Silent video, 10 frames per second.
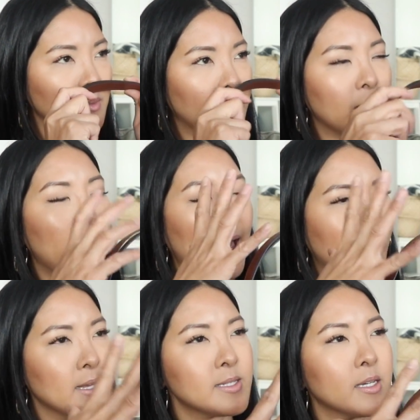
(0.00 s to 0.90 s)
But it
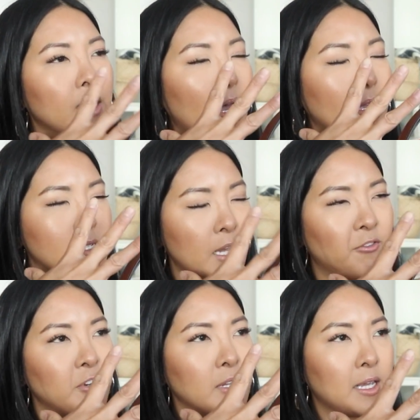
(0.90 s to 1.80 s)
has a
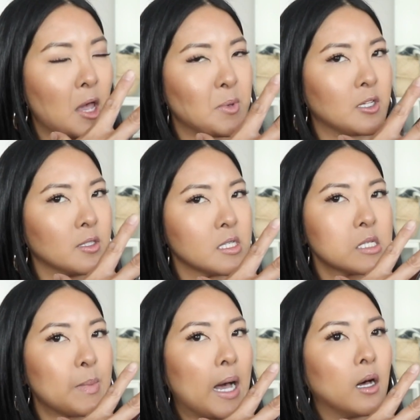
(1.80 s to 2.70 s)
definite chemically
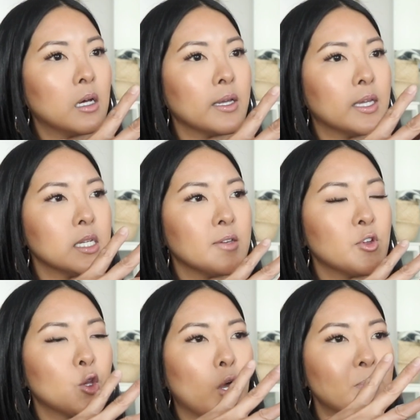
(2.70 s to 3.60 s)
smell, and
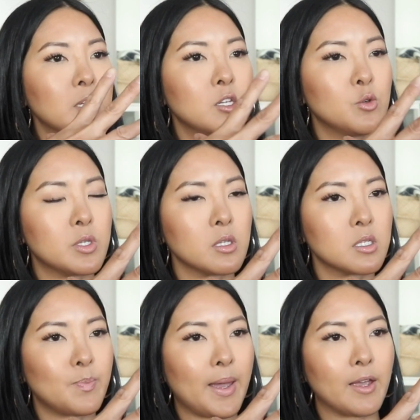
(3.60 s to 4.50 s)
even though I've been using this
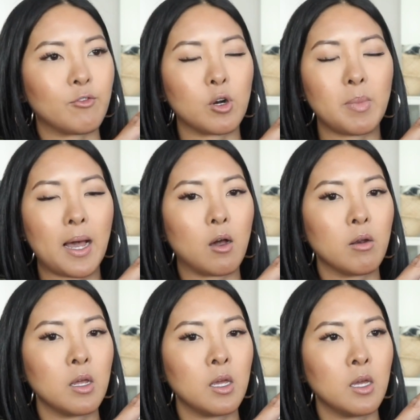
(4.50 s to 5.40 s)
bag for about,
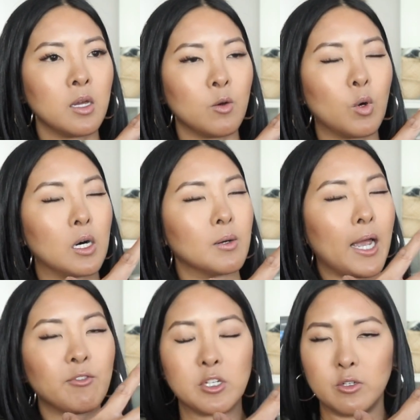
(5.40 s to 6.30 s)
well, I
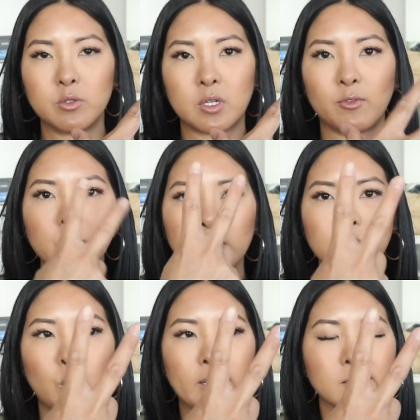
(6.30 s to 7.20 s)
haven't used it, I've only used it
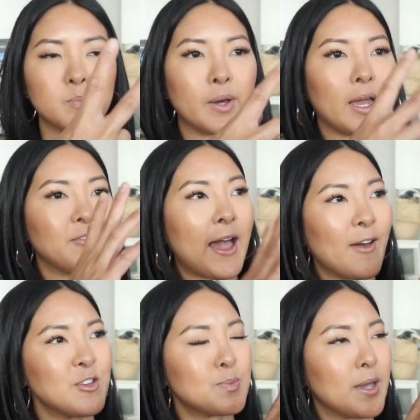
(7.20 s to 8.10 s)
twice, but I've
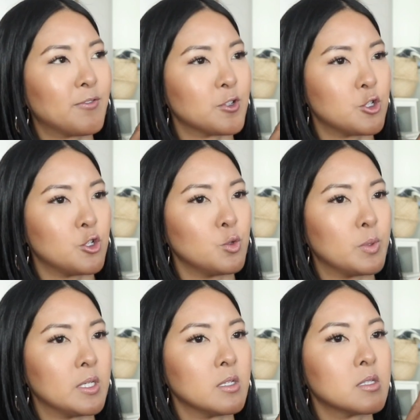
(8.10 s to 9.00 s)
had this bag for 2
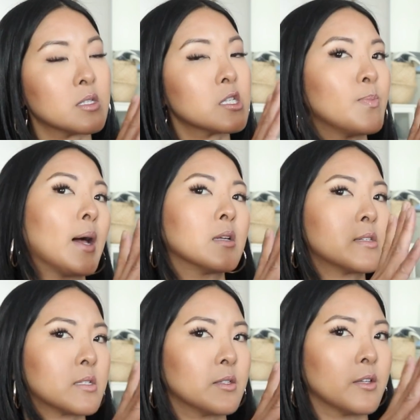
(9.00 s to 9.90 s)
weeks, the smell is
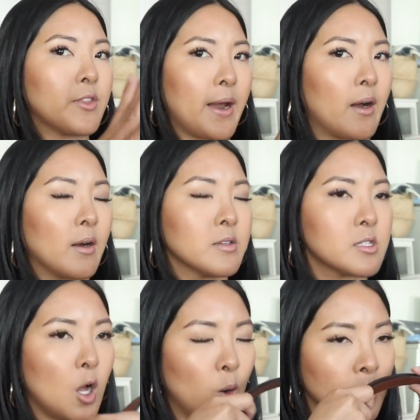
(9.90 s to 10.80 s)
still there.
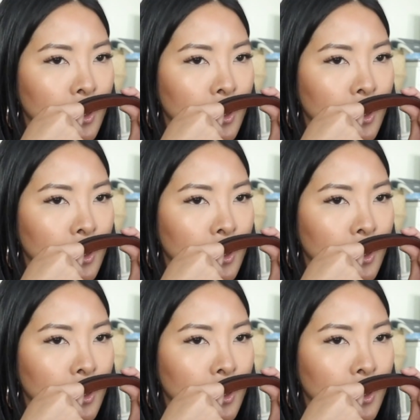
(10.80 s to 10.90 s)
So